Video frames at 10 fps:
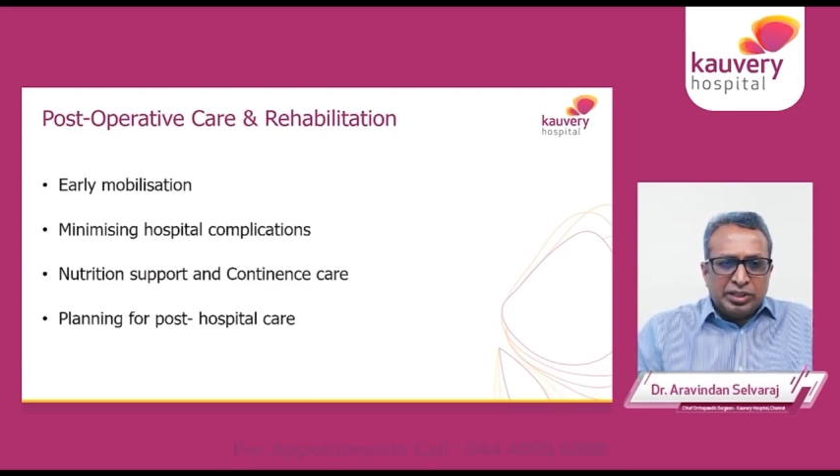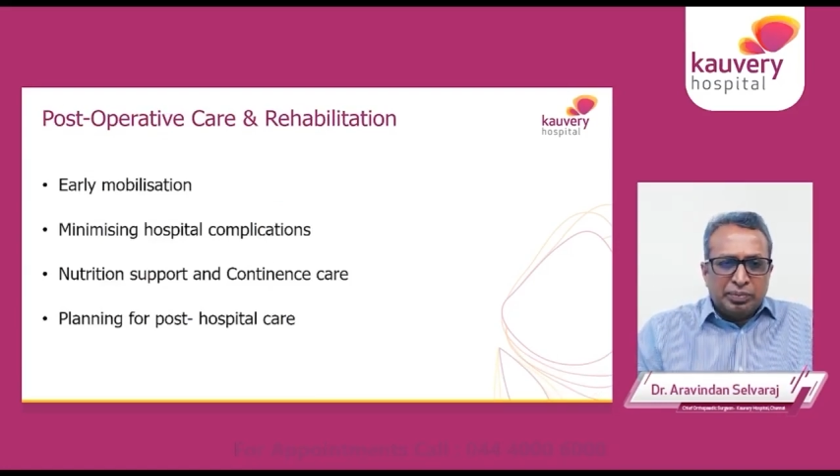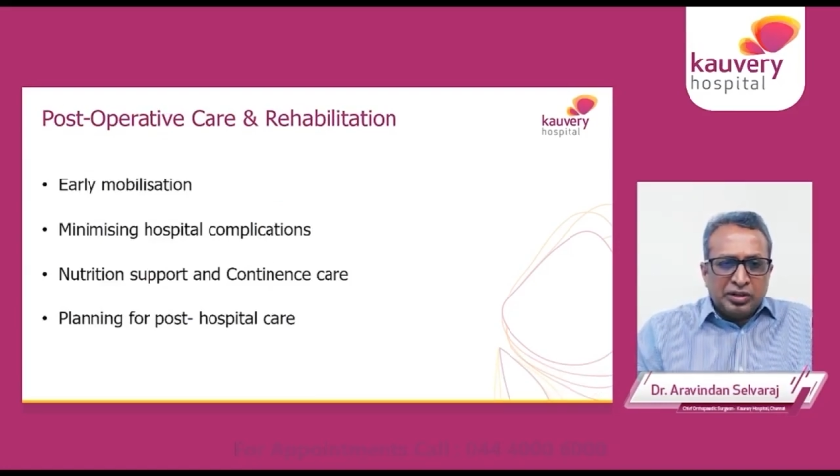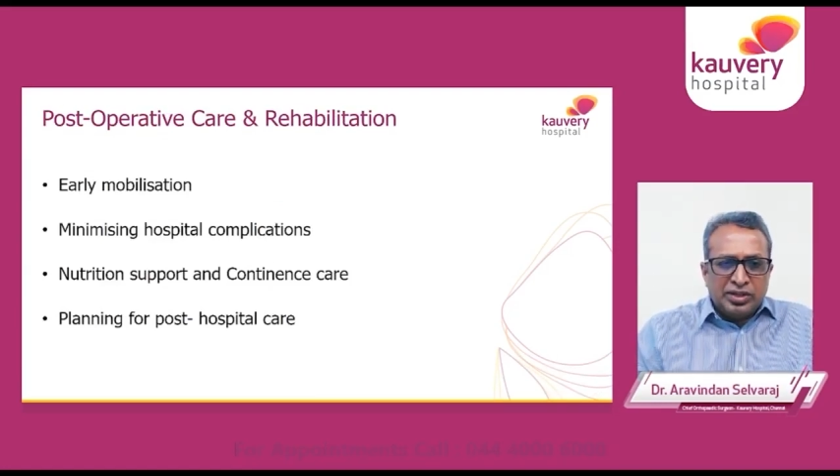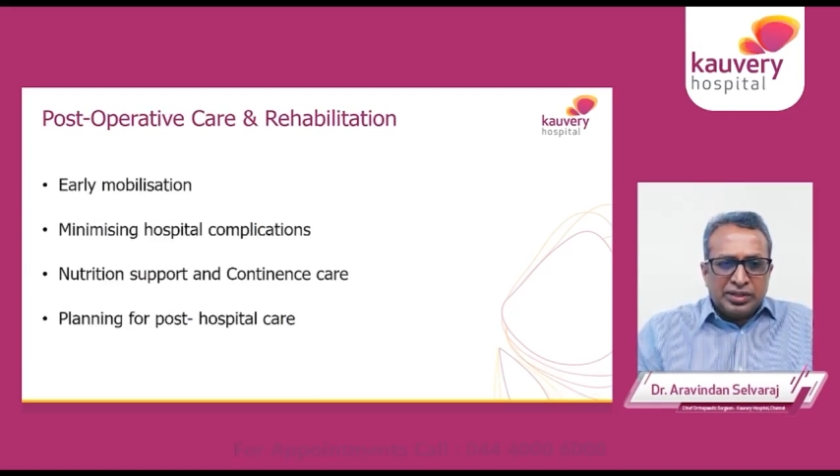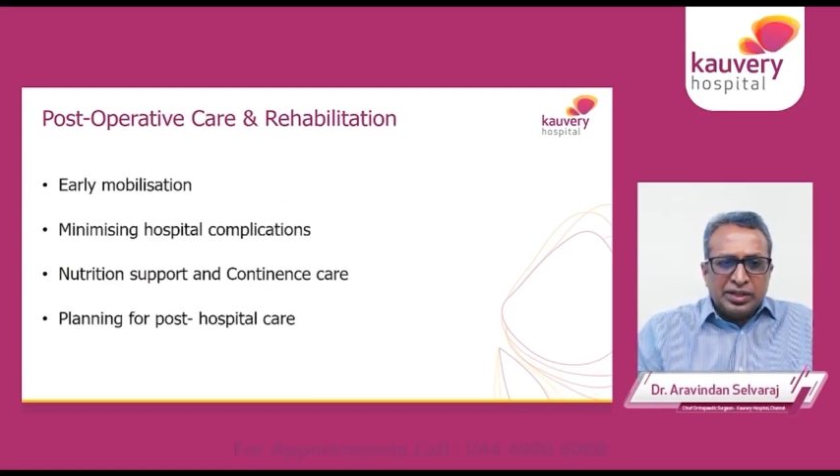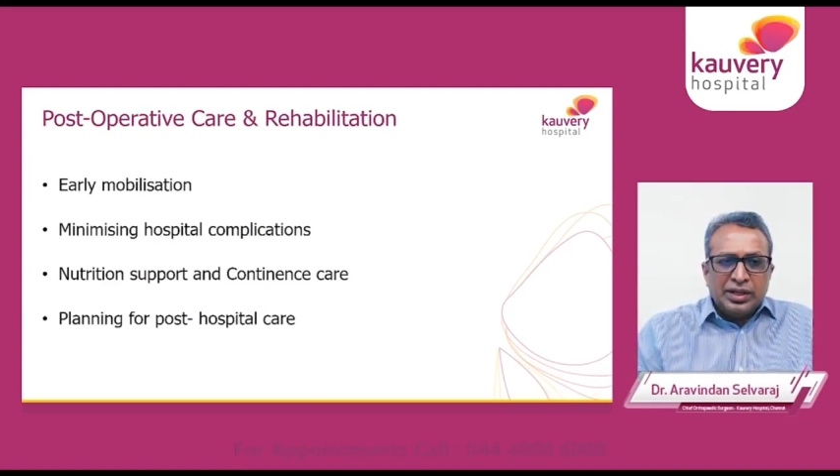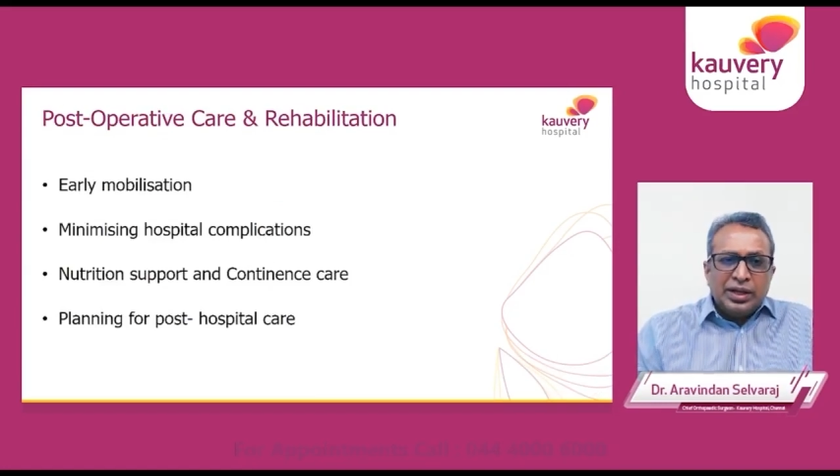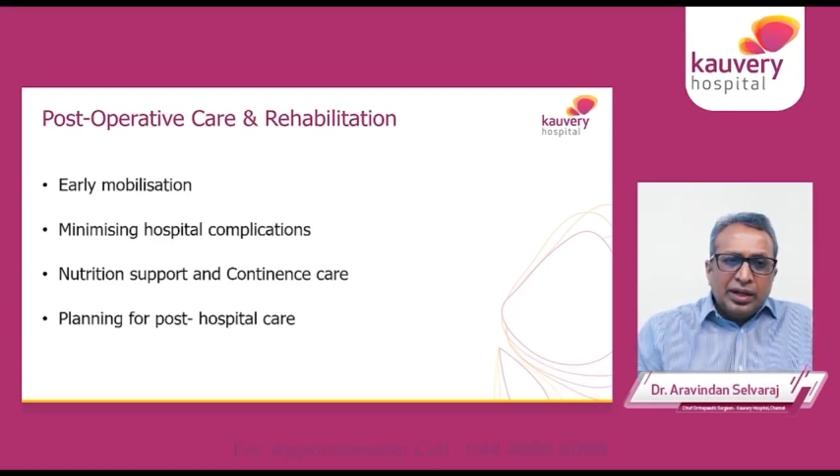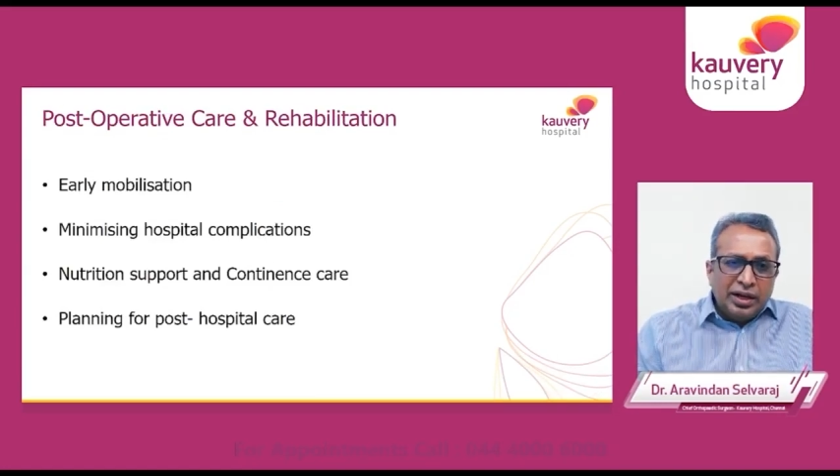patients.
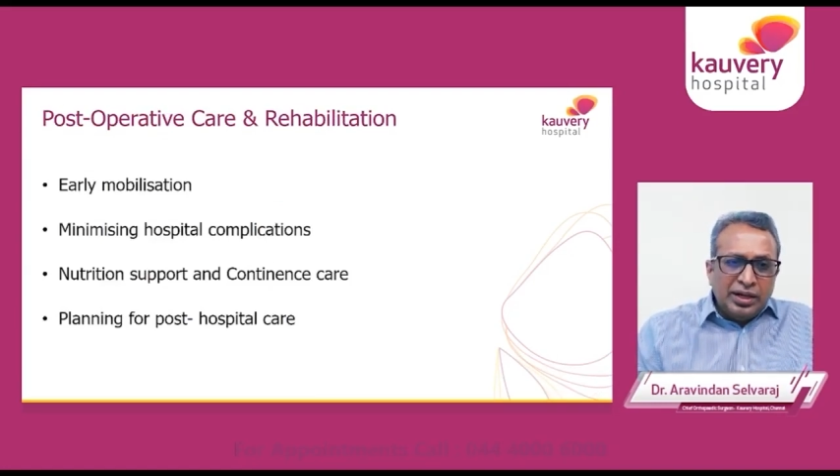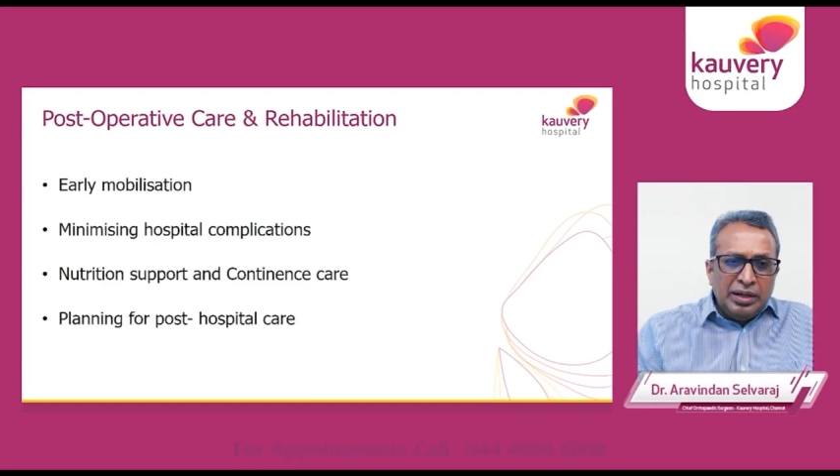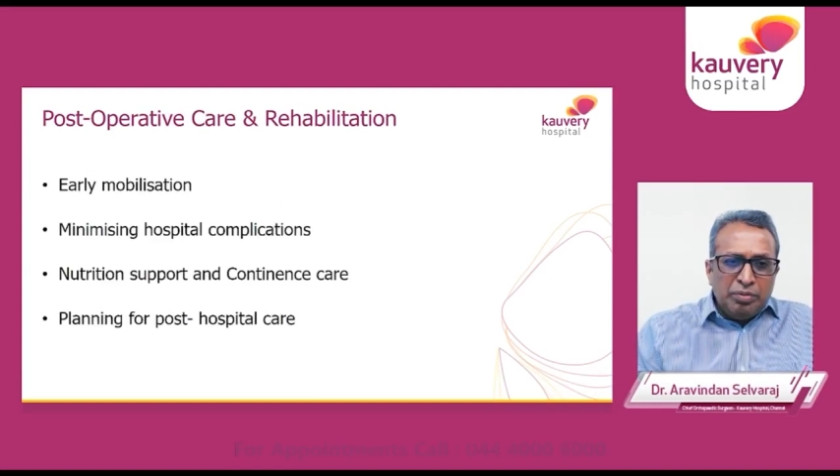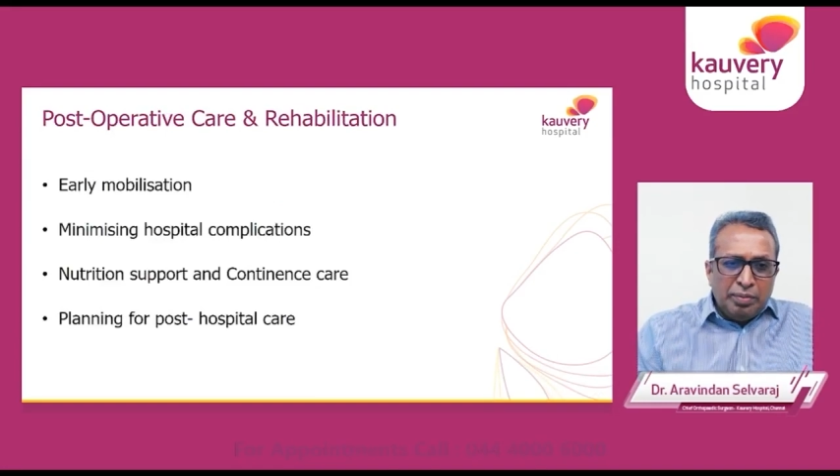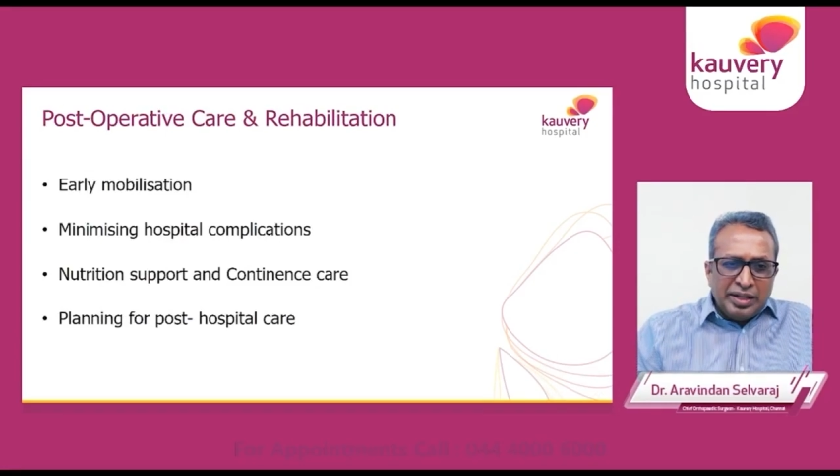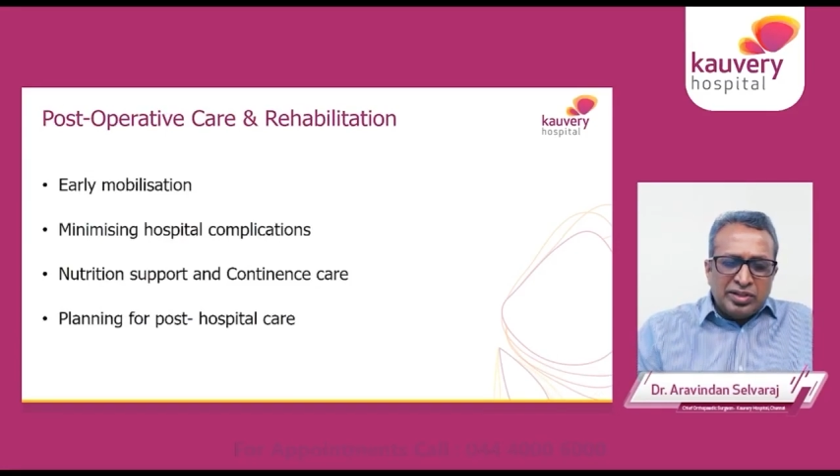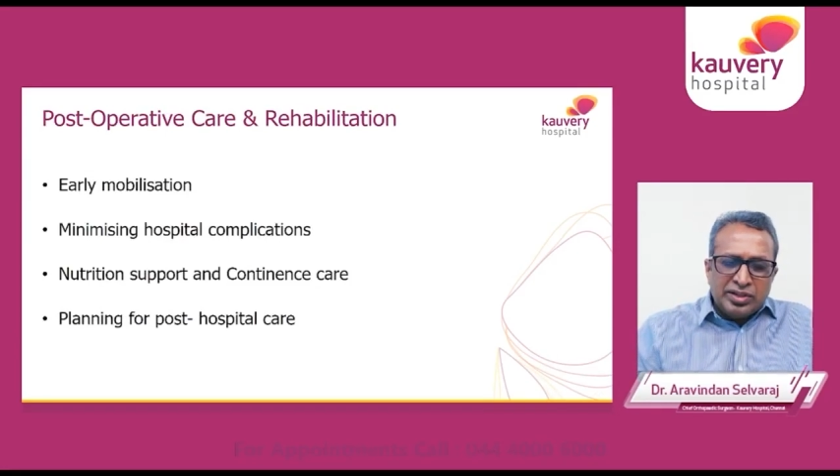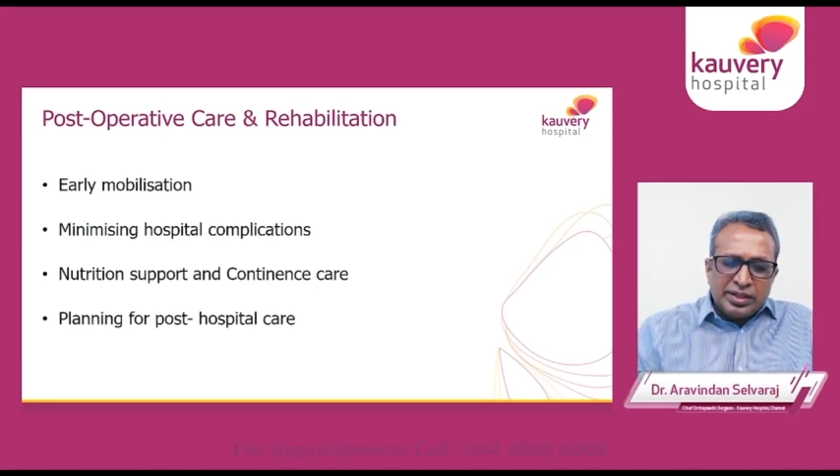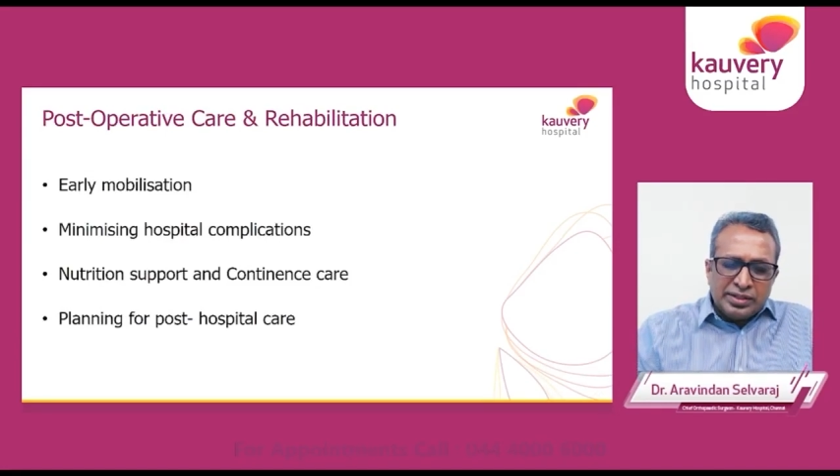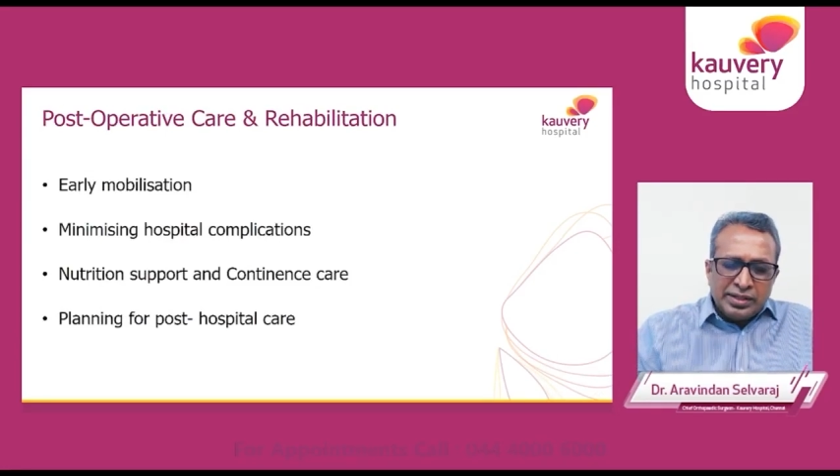Early
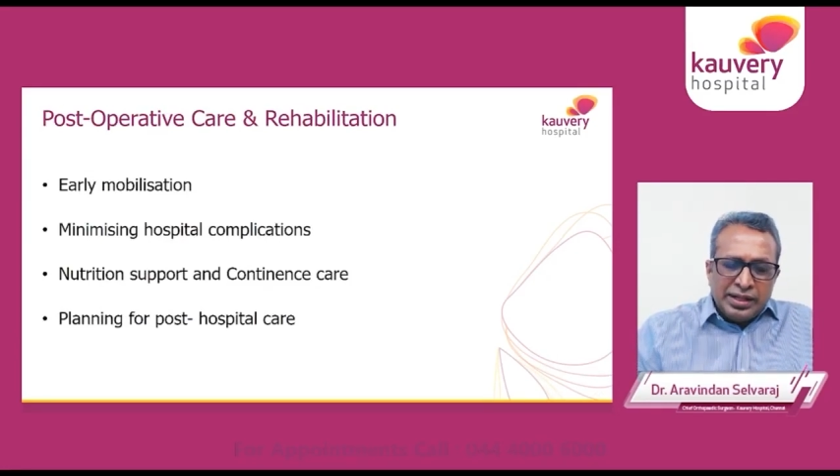mobilizations.